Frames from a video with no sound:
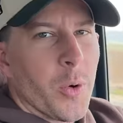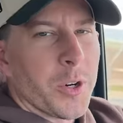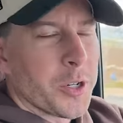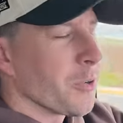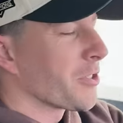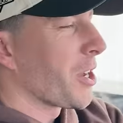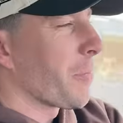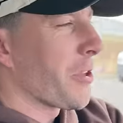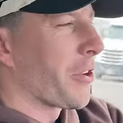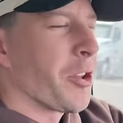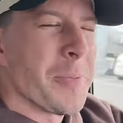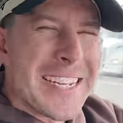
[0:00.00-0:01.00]
We're doing something a
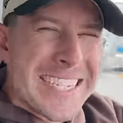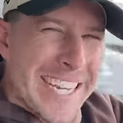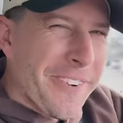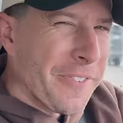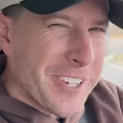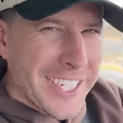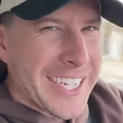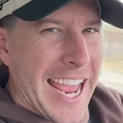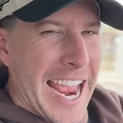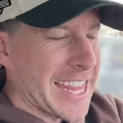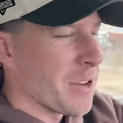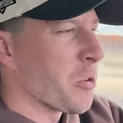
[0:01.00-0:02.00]
little bit different
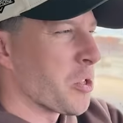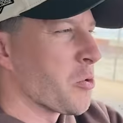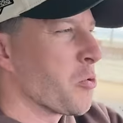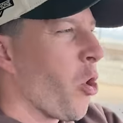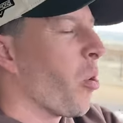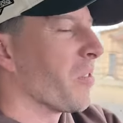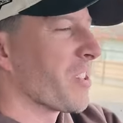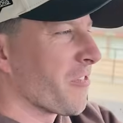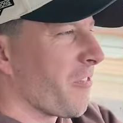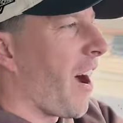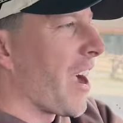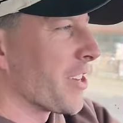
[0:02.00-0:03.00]
today than what you normally
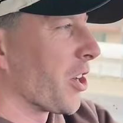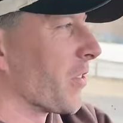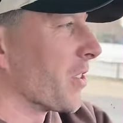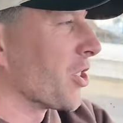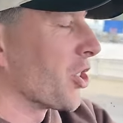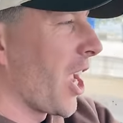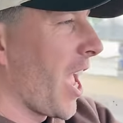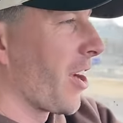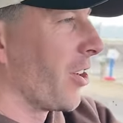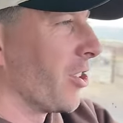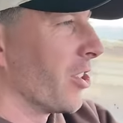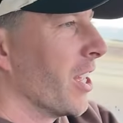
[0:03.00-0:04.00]
find on this
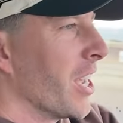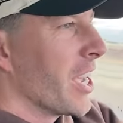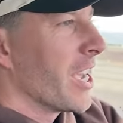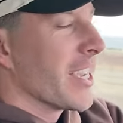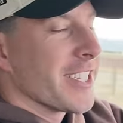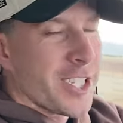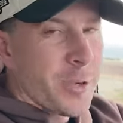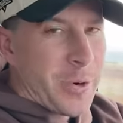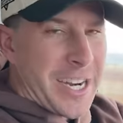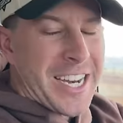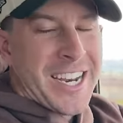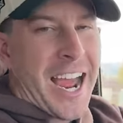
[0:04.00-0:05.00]
channel.
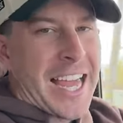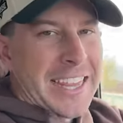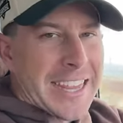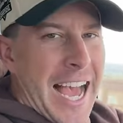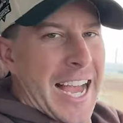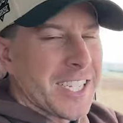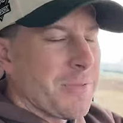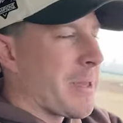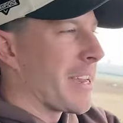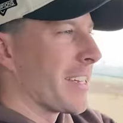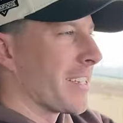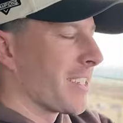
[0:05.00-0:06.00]
Sabrina and I last
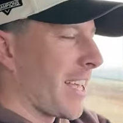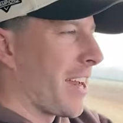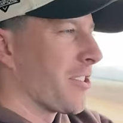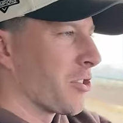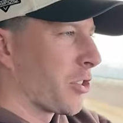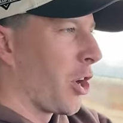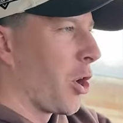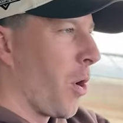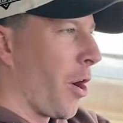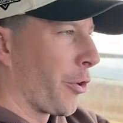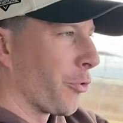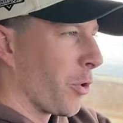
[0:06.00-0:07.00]
minute decided to go
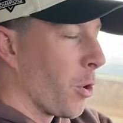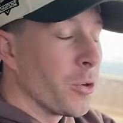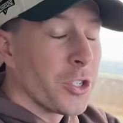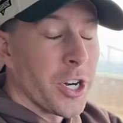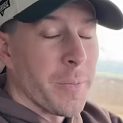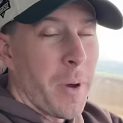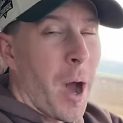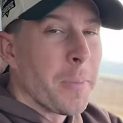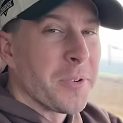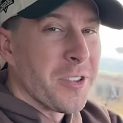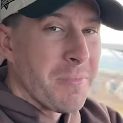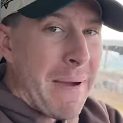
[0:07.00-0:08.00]
on a road trip up
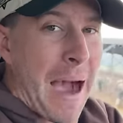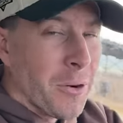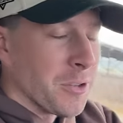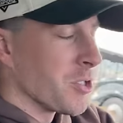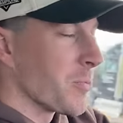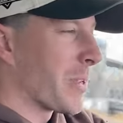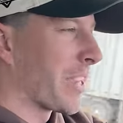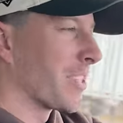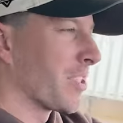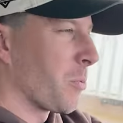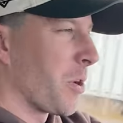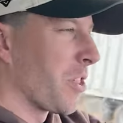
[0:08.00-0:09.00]
to the mountains because
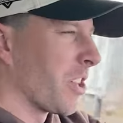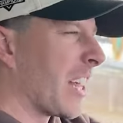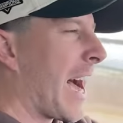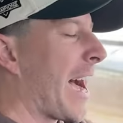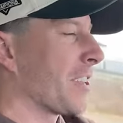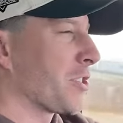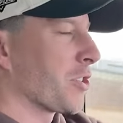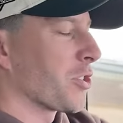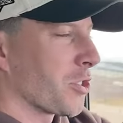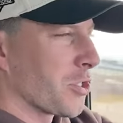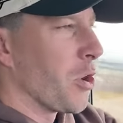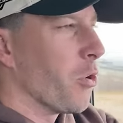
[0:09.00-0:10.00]
it's one of the last
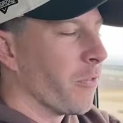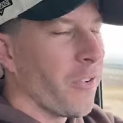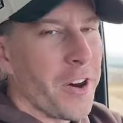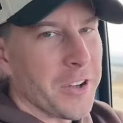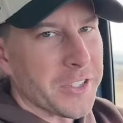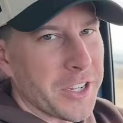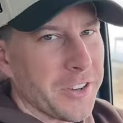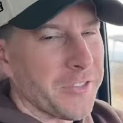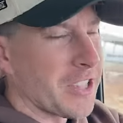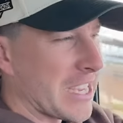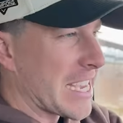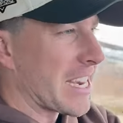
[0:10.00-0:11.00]
snowfalls of
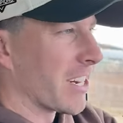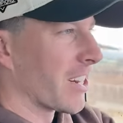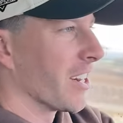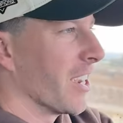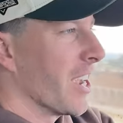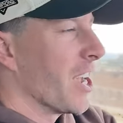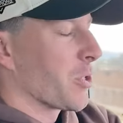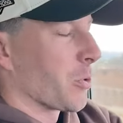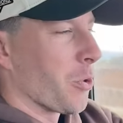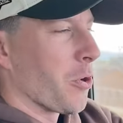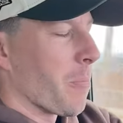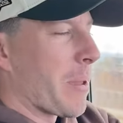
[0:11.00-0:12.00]
the year. So we're
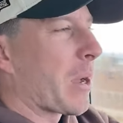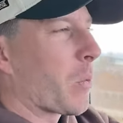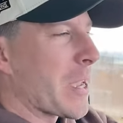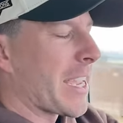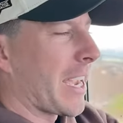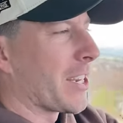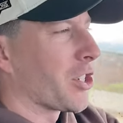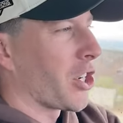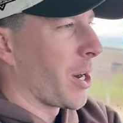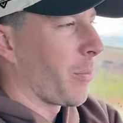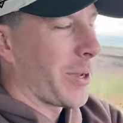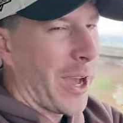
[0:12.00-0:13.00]
doing a big weekend
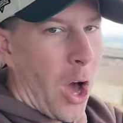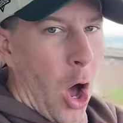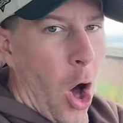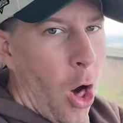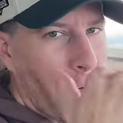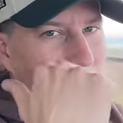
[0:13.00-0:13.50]
trip. We got all of